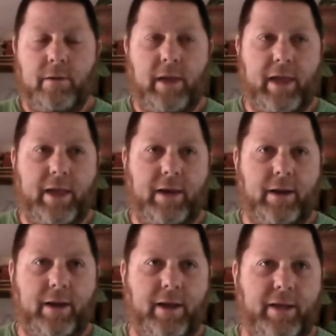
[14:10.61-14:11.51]
and
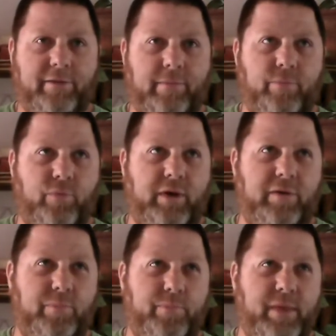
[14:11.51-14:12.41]
I have to, when
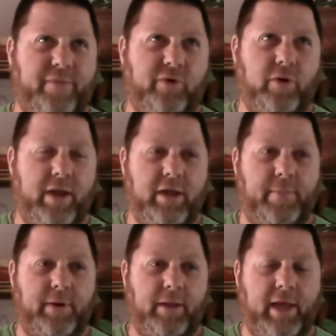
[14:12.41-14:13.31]
you have a great
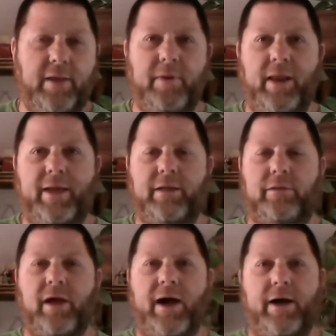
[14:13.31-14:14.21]
company, it'd be
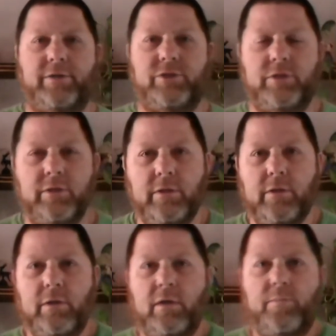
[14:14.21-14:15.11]
like Dodge
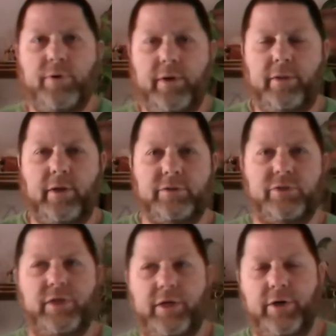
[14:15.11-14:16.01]
putting their
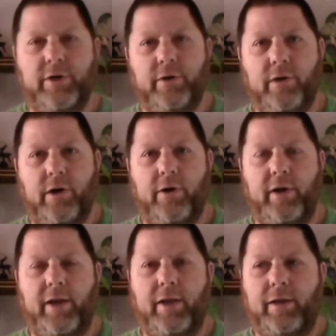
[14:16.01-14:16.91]
sticker on
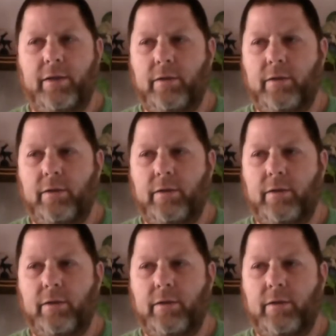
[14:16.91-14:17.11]
a